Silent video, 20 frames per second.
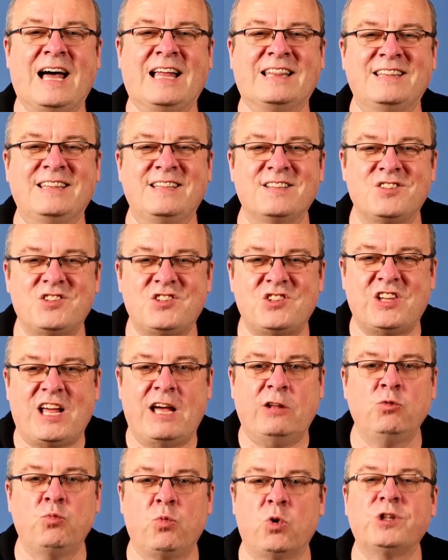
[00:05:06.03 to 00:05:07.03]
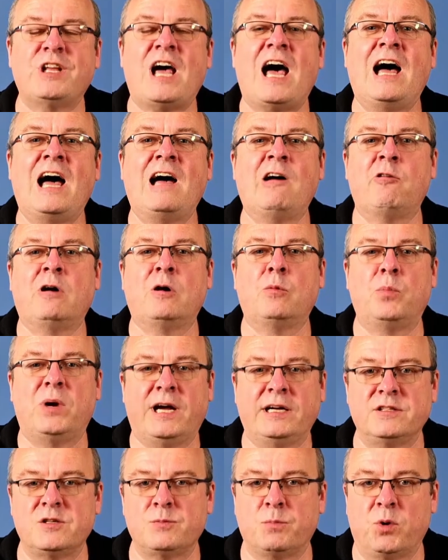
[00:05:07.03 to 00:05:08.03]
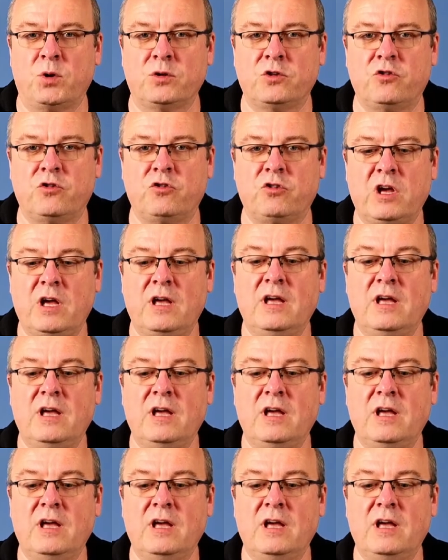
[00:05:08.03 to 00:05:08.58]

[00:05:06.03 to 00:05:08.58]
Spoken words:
understand what are our blind spots